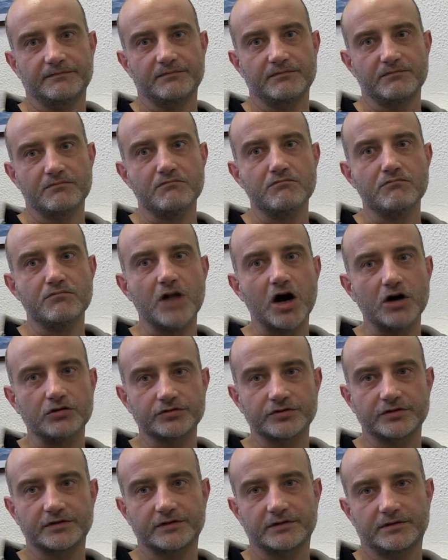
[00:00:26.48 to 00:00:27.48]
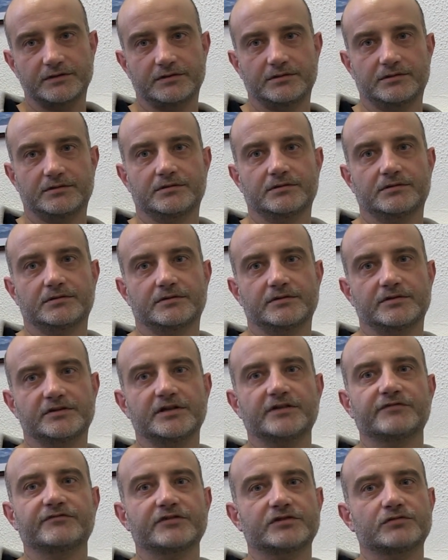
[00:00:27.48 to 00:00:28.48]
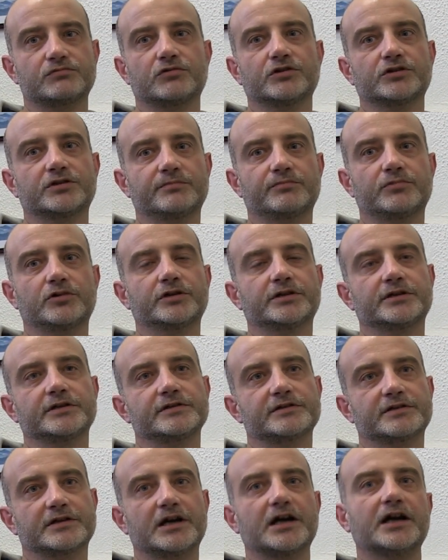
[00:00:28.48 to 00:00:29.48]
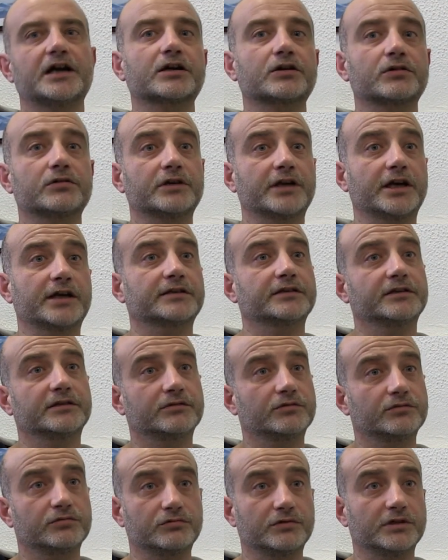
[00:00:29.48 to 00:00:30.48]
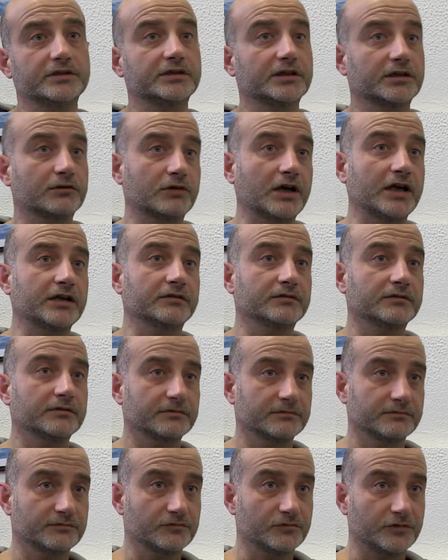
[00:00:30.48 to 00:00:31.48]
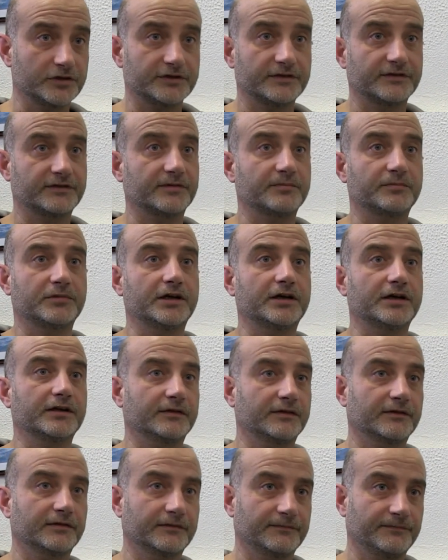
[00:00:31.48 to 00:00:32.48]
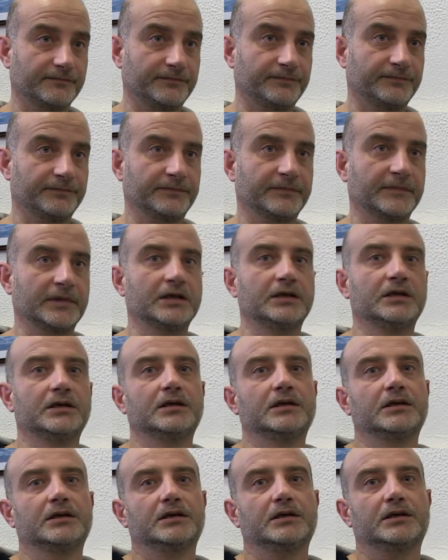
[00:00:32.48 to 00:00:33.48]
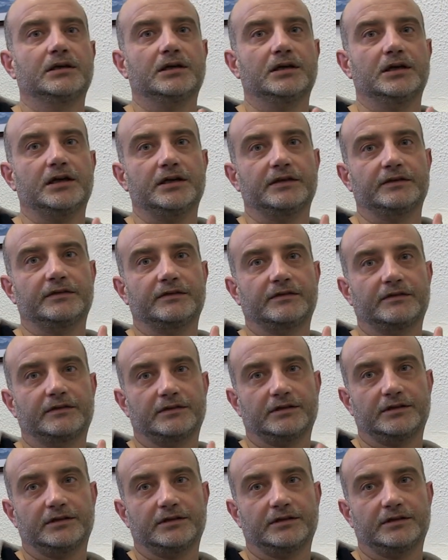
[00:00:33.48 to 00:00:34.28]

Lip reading: most surface water bodies are connected to underground water supplies. And